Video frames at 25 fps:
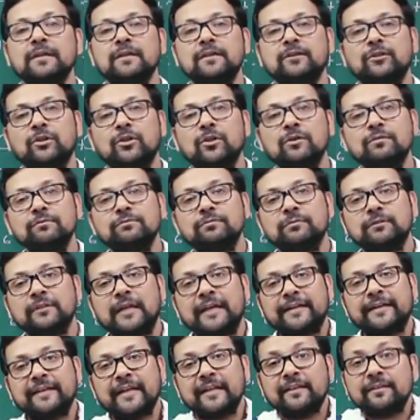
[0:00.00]

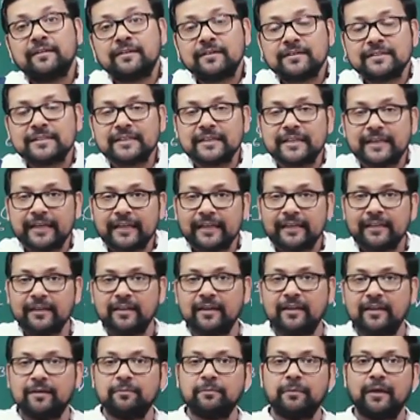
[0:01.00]
that energy,
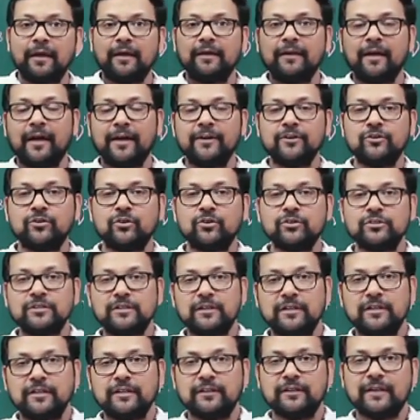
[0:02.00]
helium and
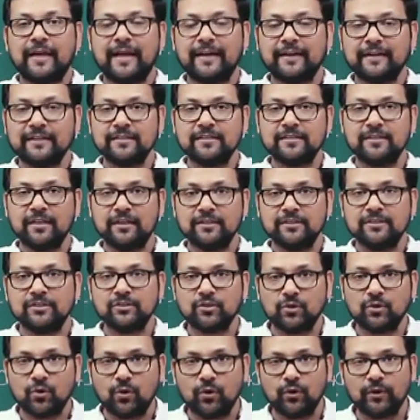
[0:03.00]
hydrogen, that in sun's
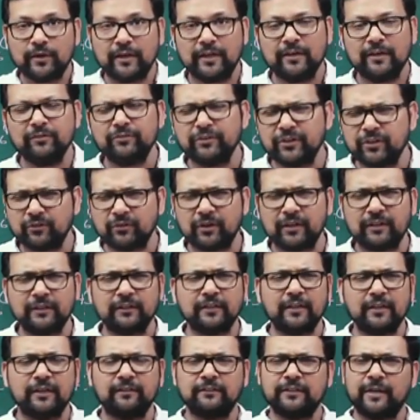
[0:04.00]
core, everyone,
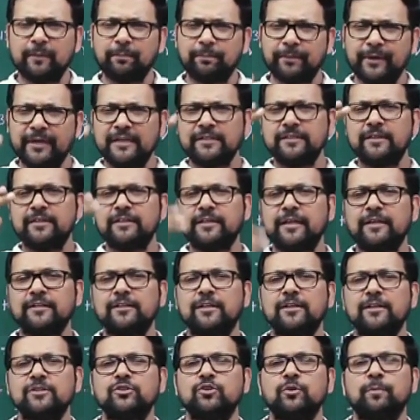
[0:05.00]
the temperature 10
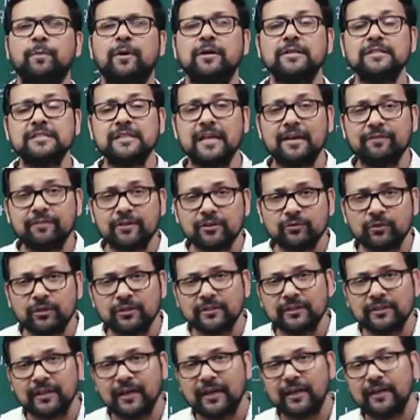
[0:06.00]
raised to power 7
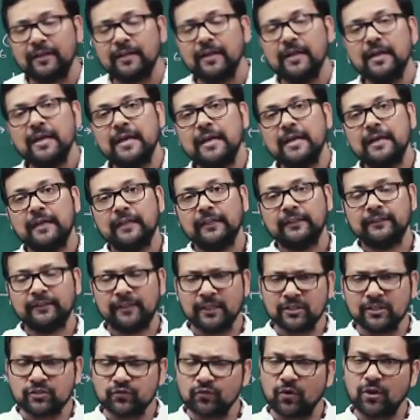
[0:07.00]
one there.
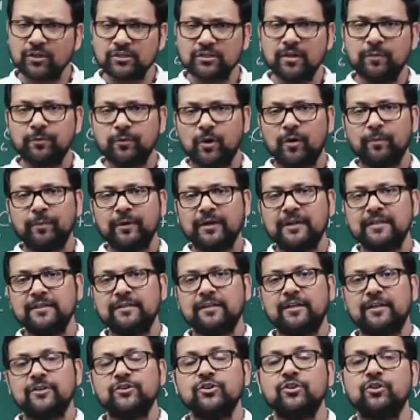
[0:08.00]
This was the proper
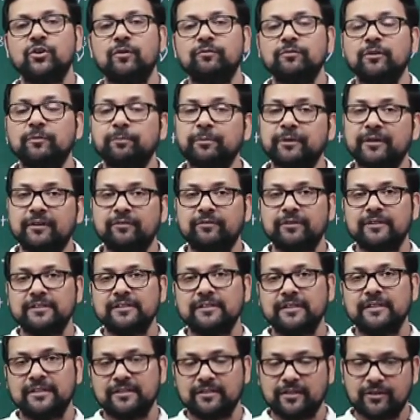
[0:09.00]
discussion of the previous
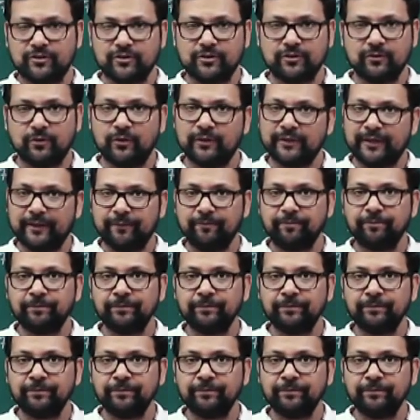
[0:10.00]
discussion. Okay.